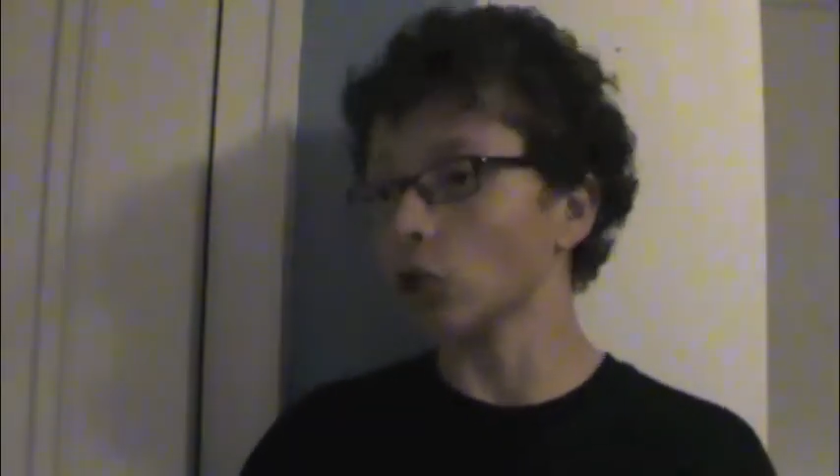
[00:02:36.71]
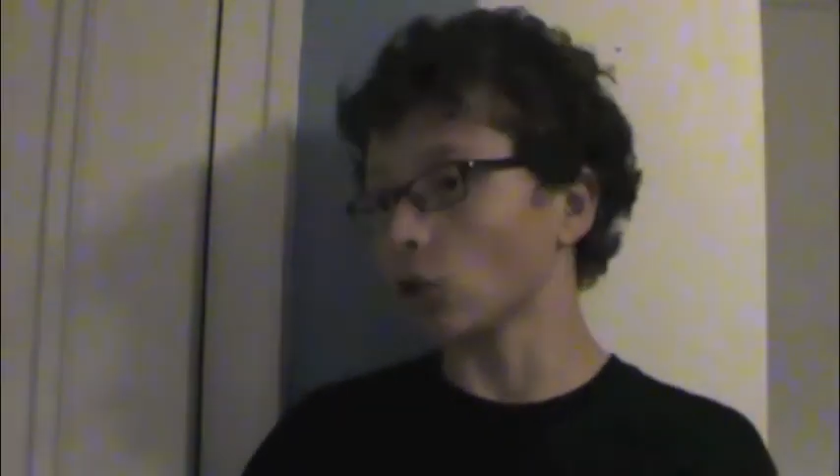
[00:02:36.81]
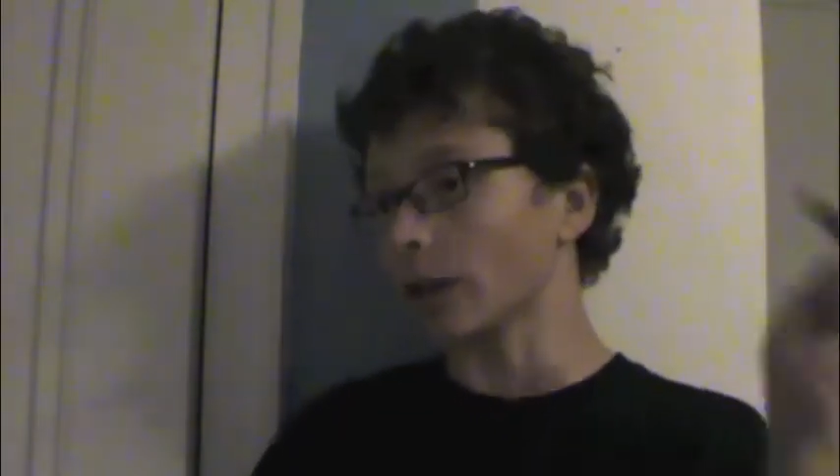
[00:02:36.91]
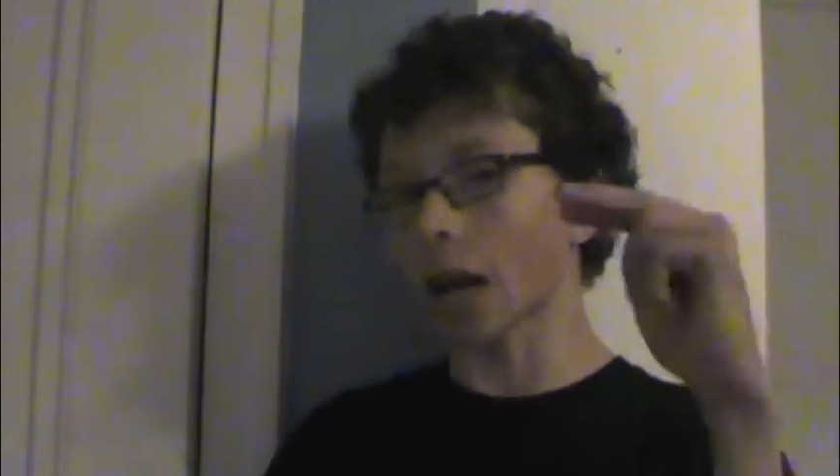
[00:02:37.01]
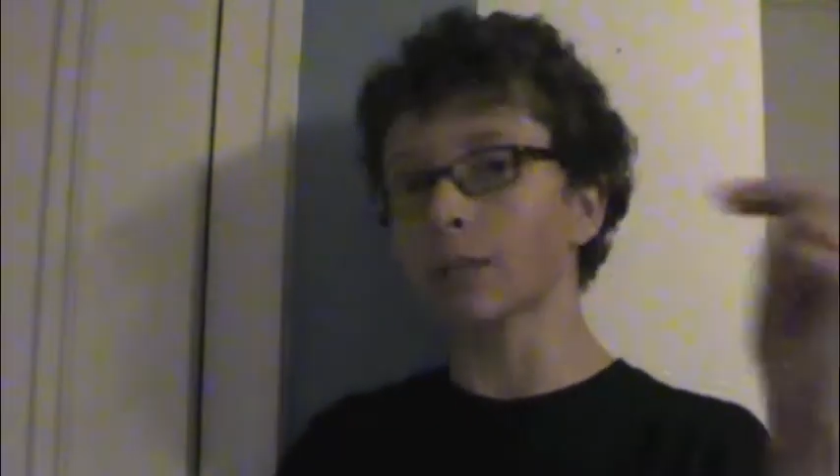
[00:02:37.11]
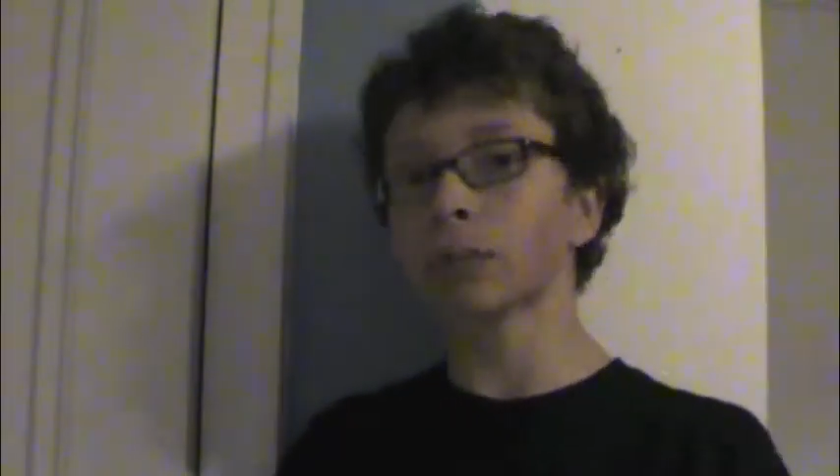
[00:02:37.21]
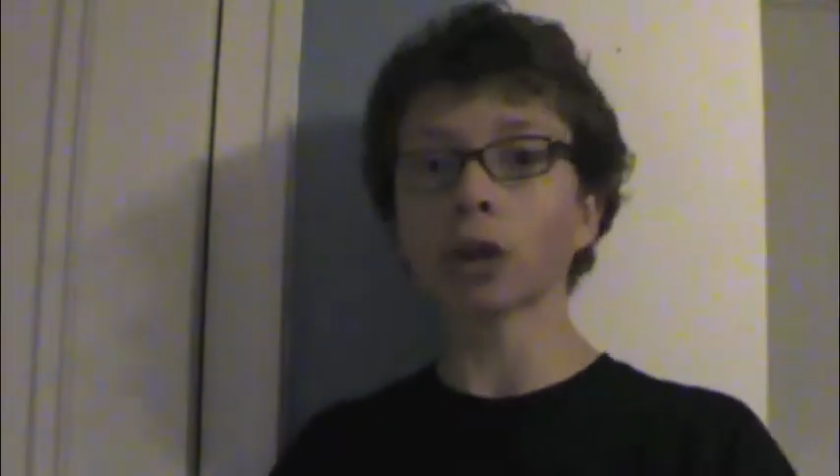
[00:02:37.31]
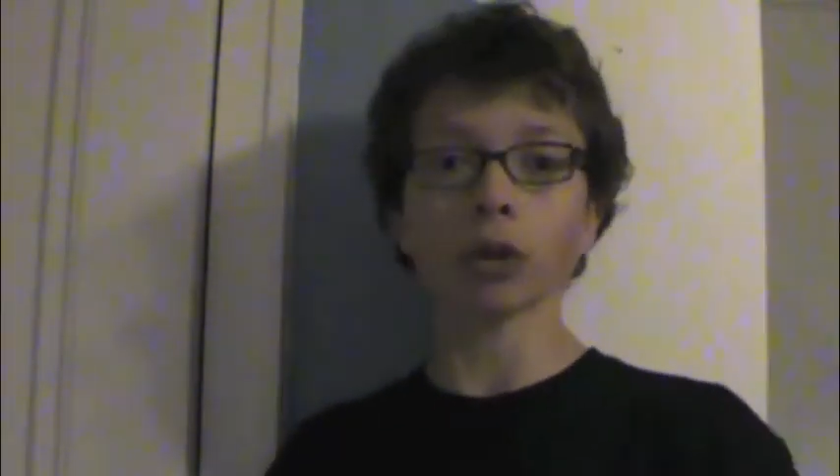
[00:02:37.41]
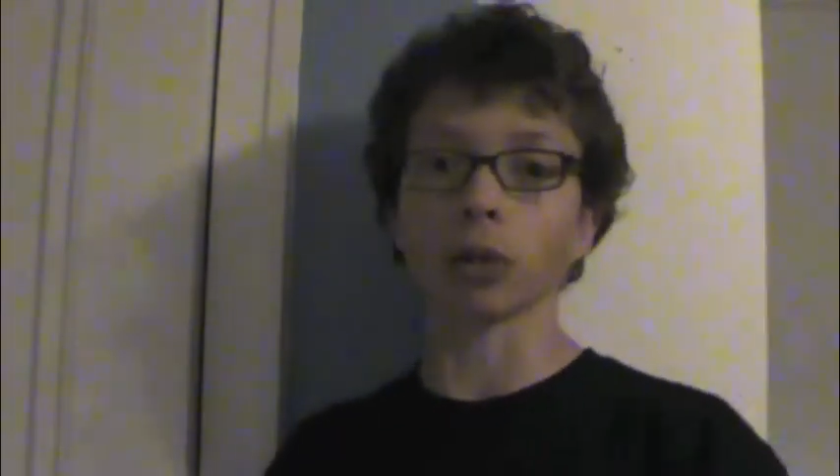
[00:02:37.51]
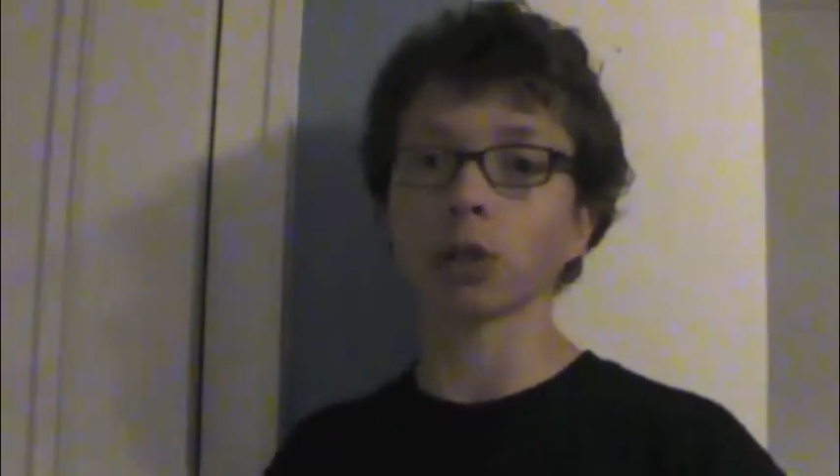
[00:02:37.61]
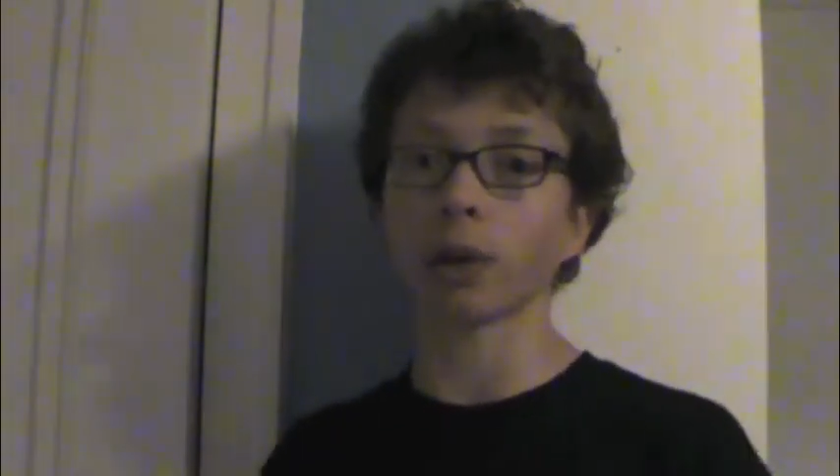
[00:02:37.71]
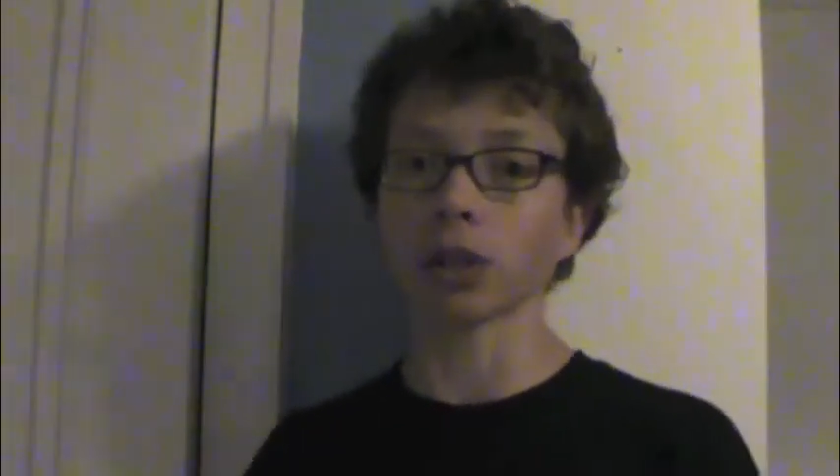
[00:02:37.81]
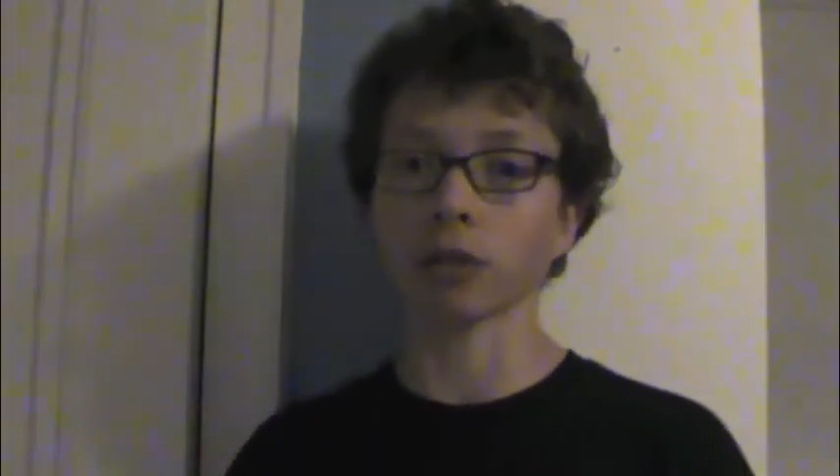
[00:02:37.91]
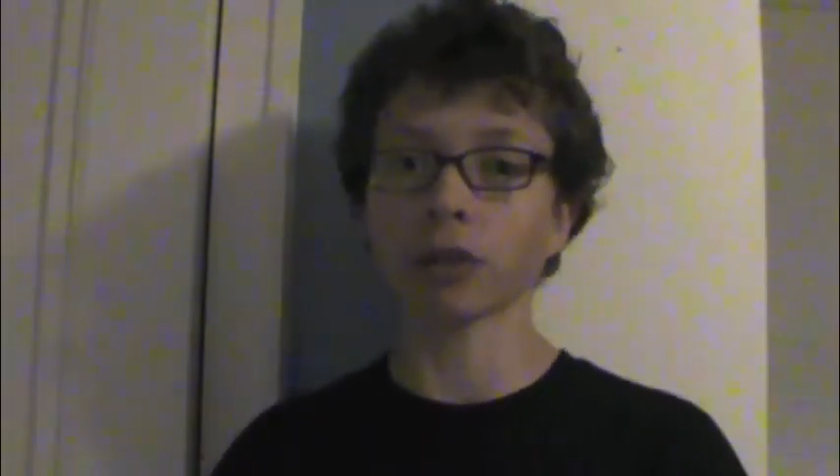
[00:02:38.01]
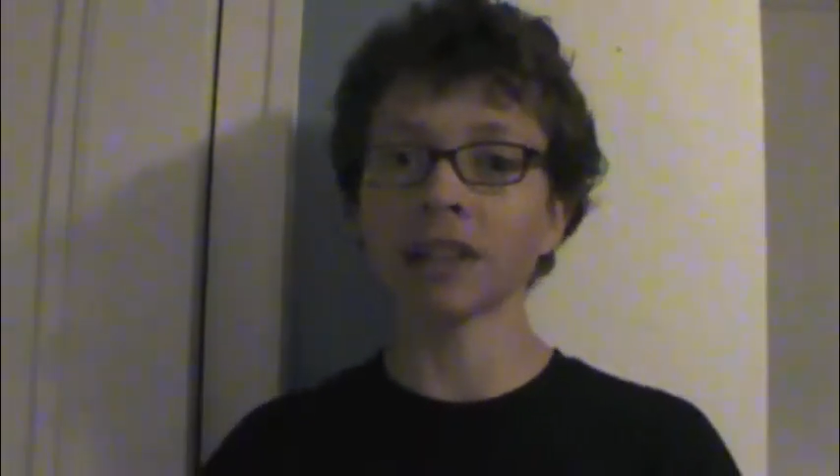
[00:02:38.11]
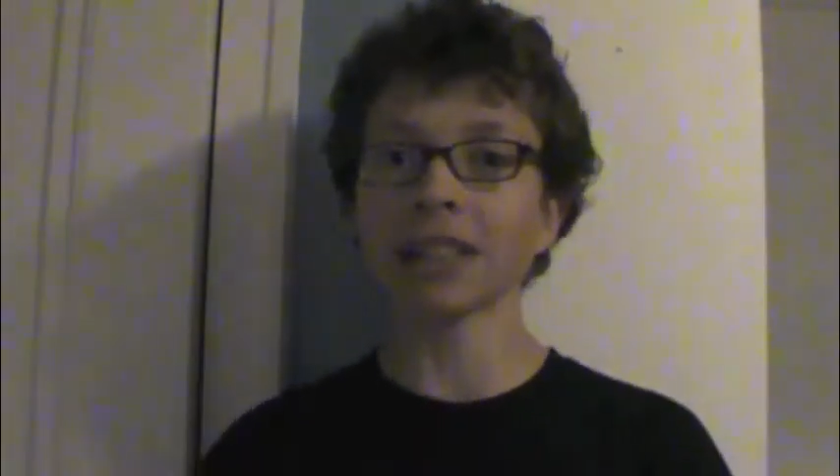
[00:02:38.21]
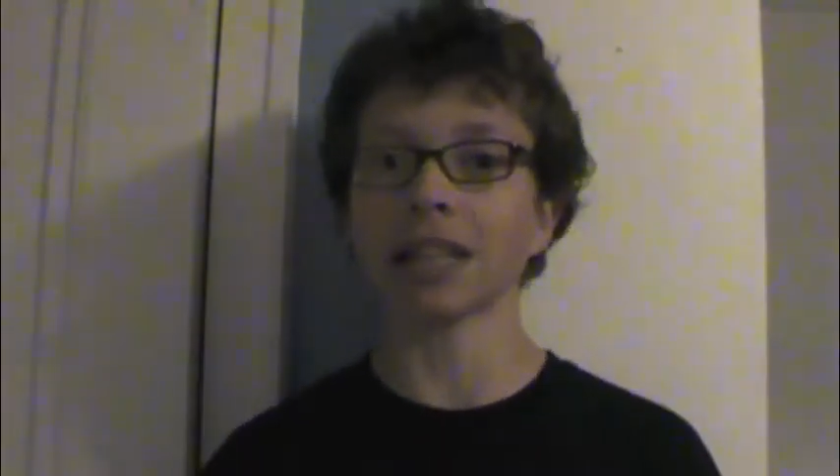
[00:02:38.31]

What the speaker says: You can comment below to express your feelings.